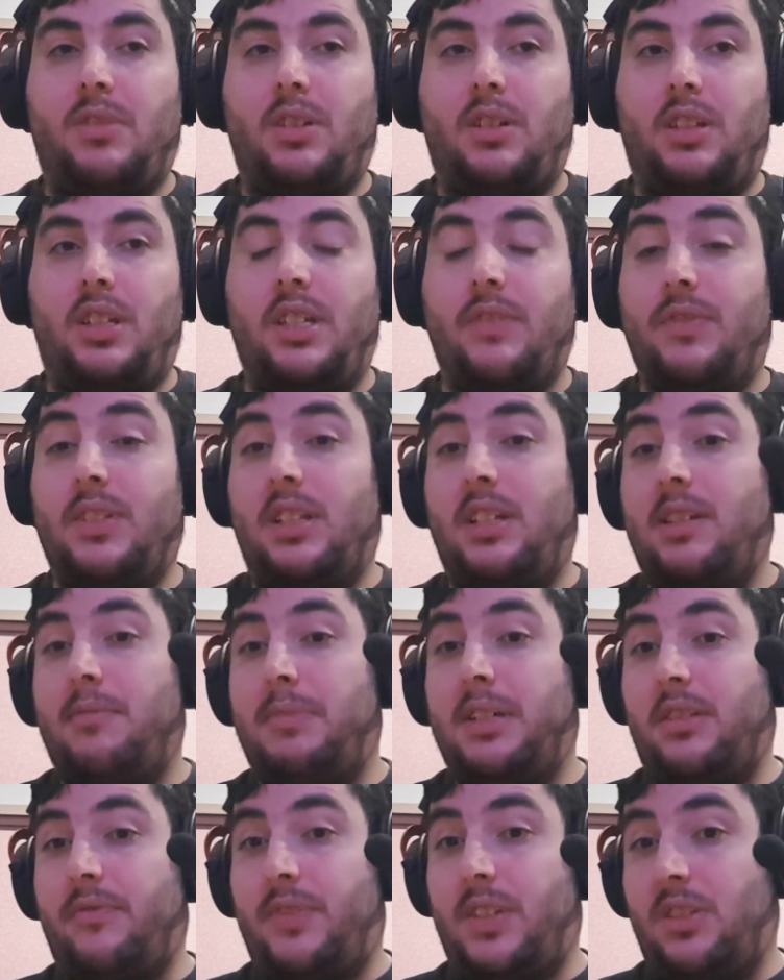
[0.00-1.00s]
Given the
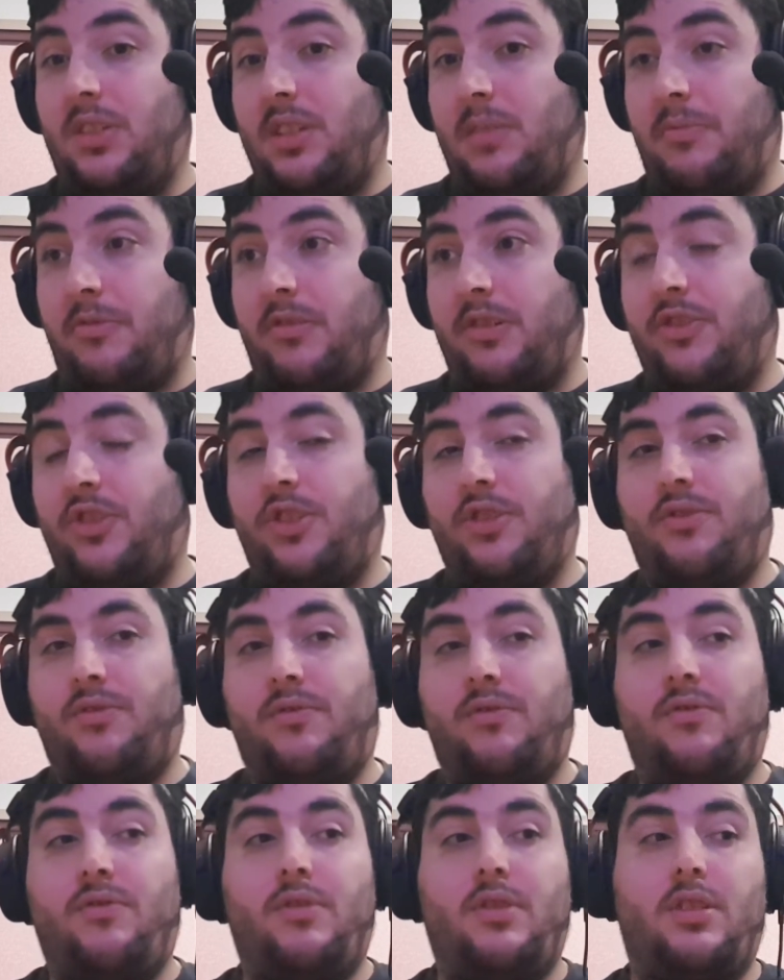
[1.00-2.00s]
amount of
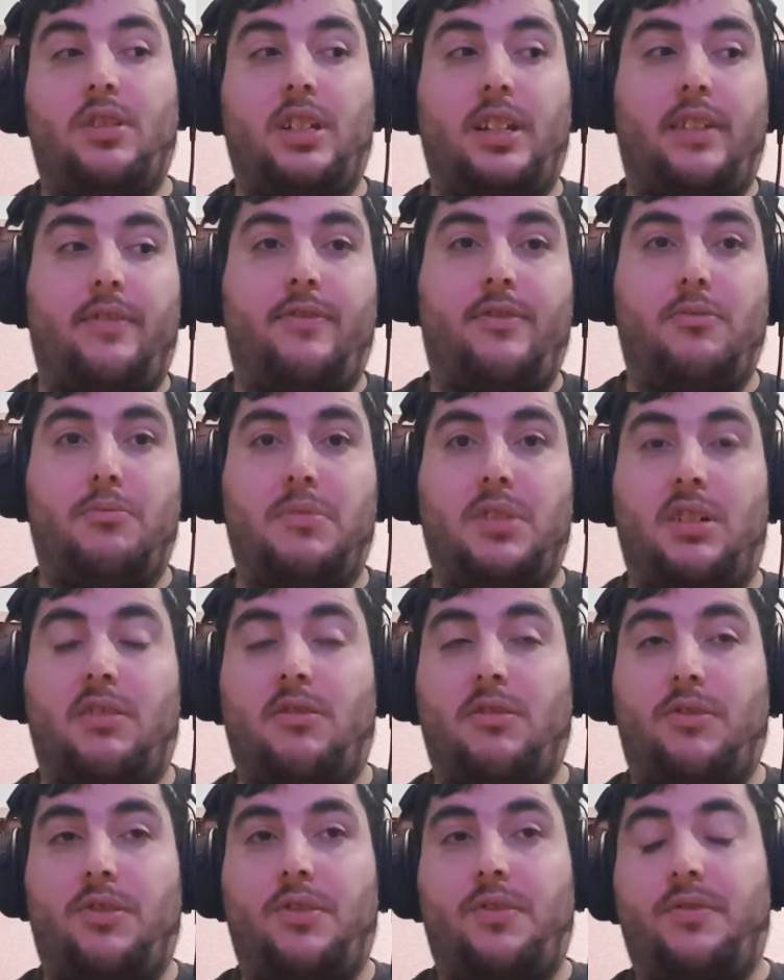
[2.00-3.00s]
inspiration, like from
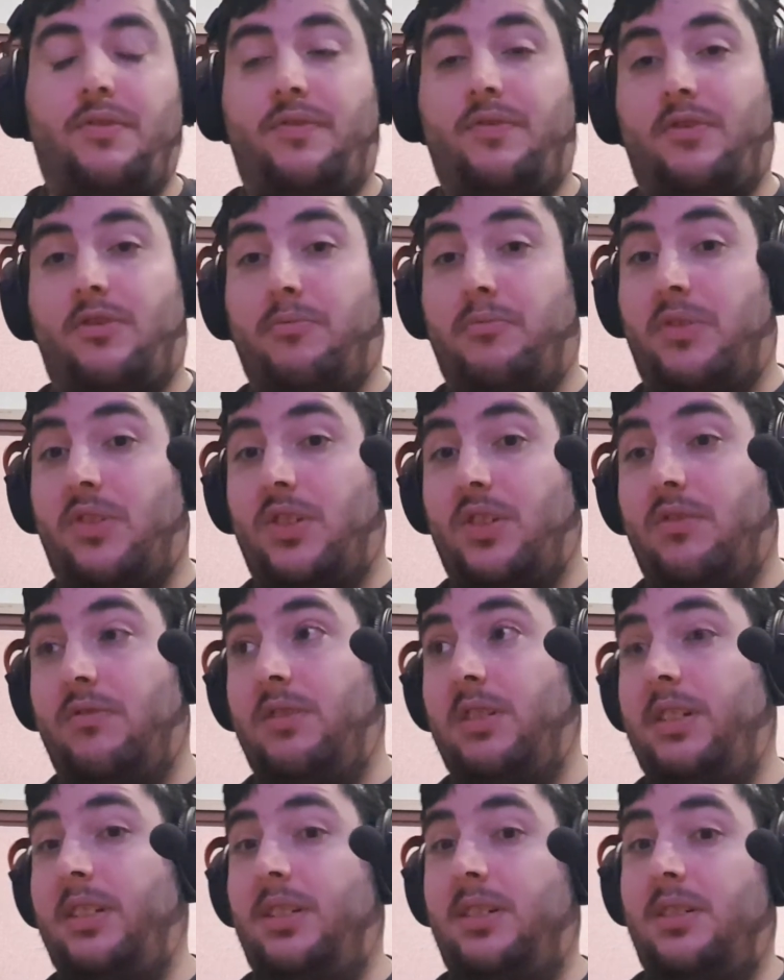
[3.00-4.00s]
Naruto, from
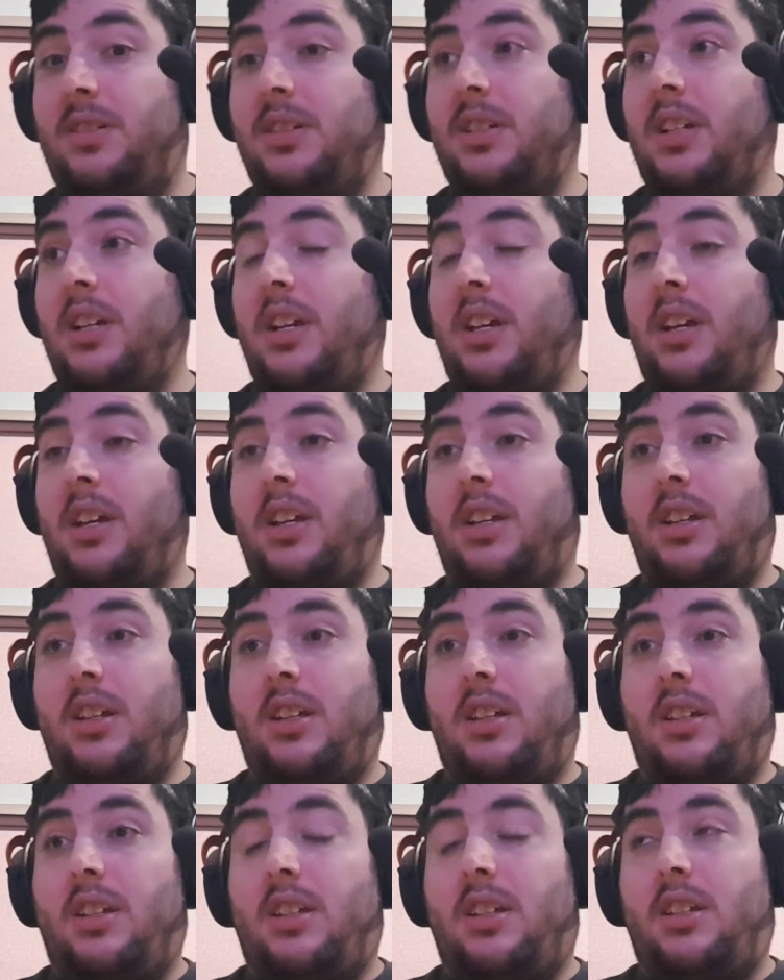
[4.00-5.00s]
Soul Eater,
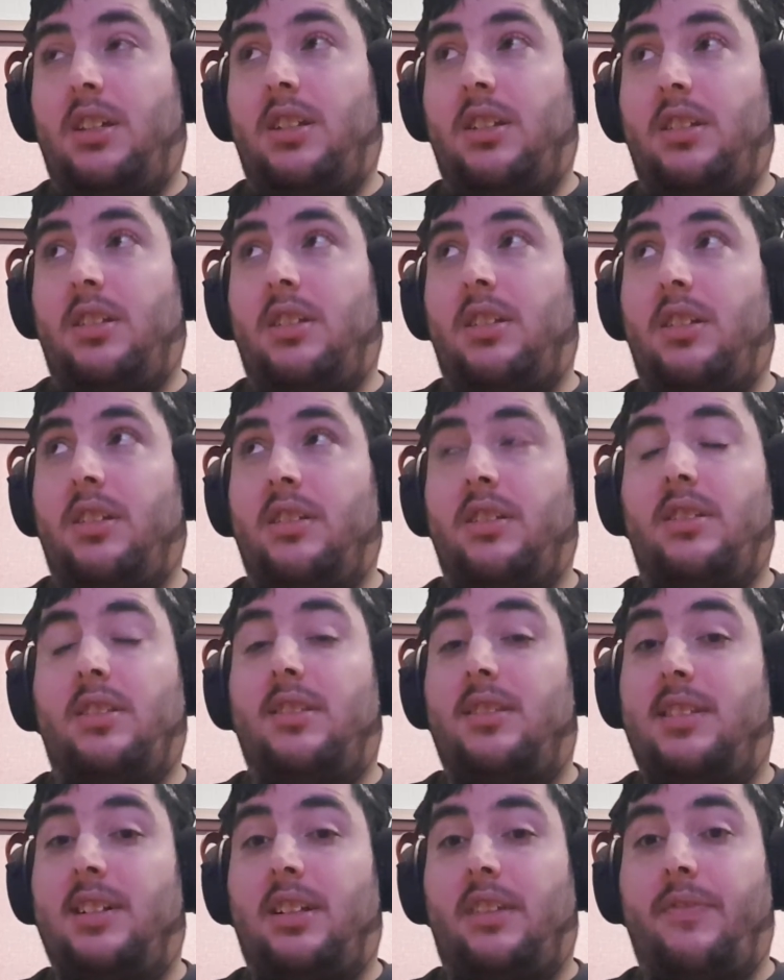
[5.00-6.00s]

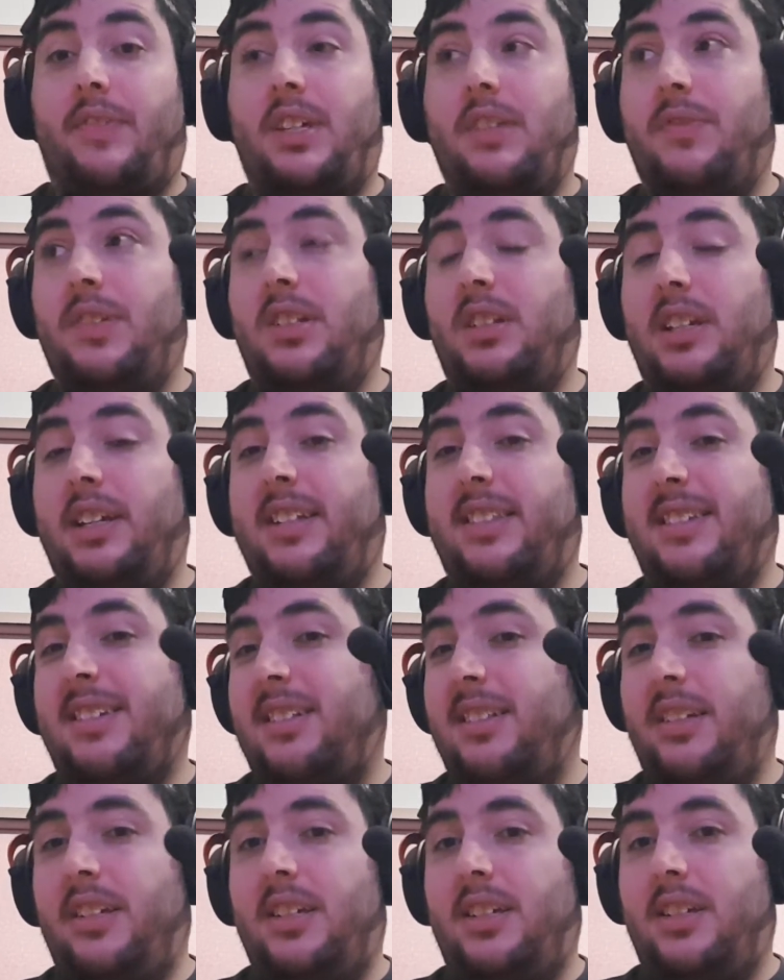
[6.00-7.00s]
that I've given, it's
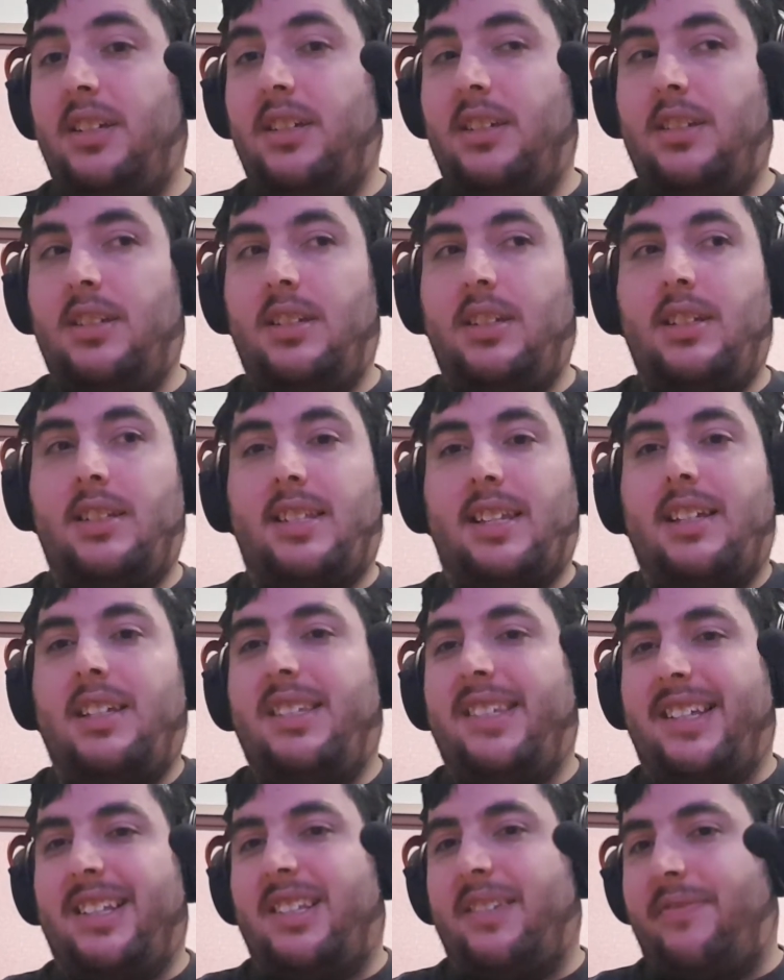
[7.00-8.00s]
clear it's
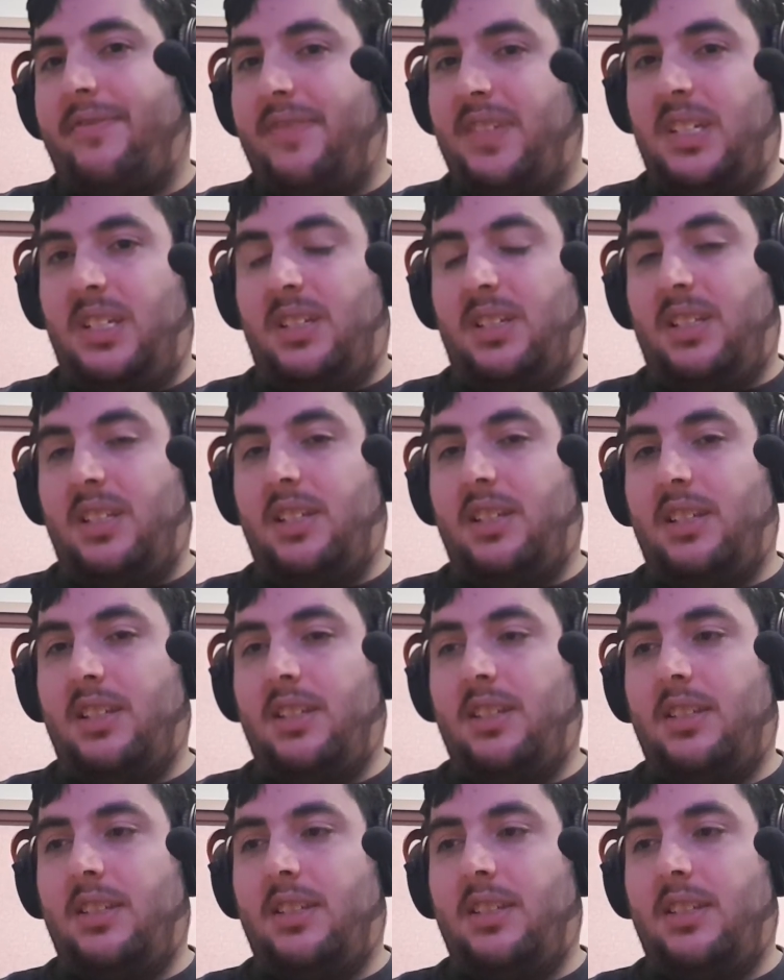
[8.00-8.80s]
easy to fix.